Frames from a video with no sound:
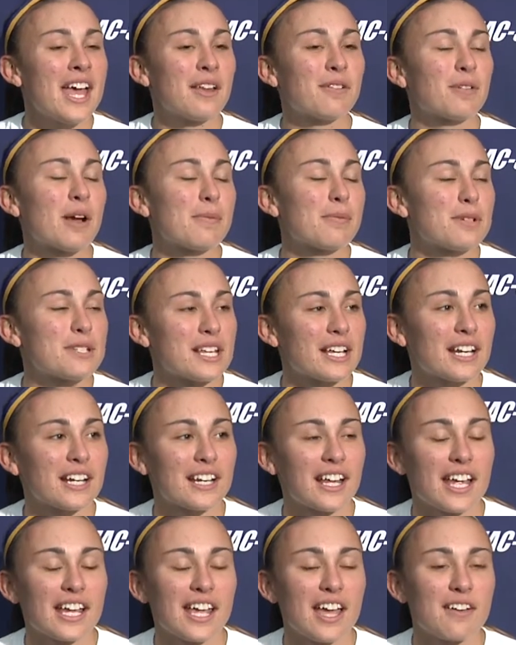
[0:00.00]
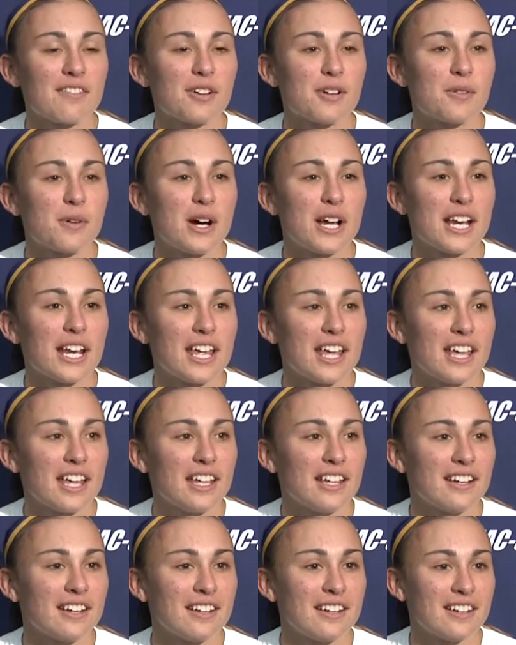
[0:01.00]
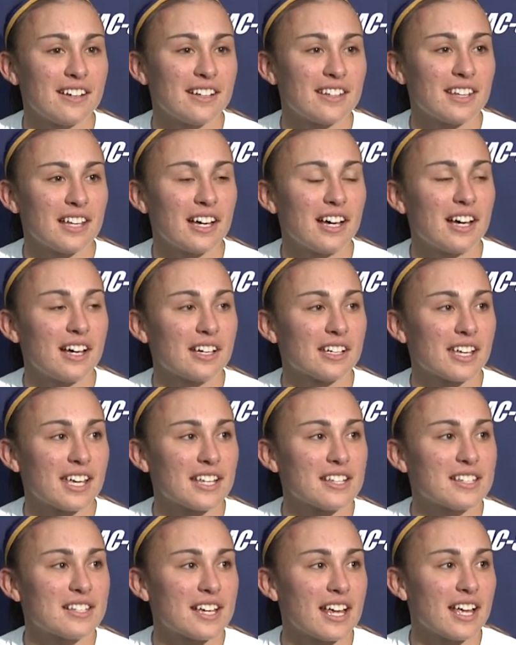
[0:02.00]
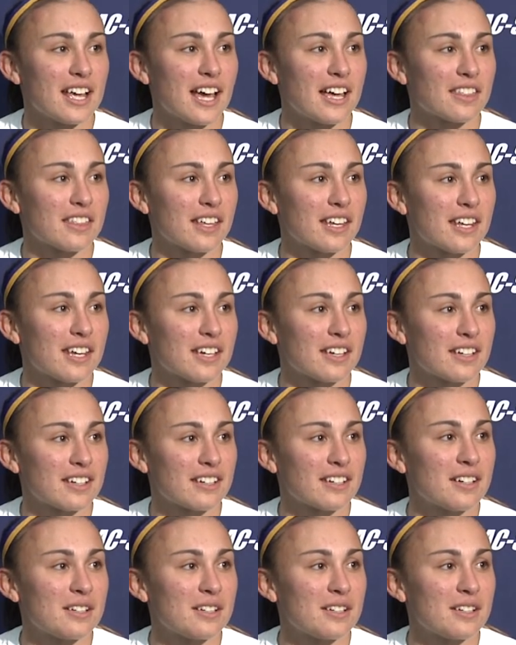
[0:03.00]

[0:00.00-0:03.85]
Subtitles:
and representing like everyone in the Kent State Athletic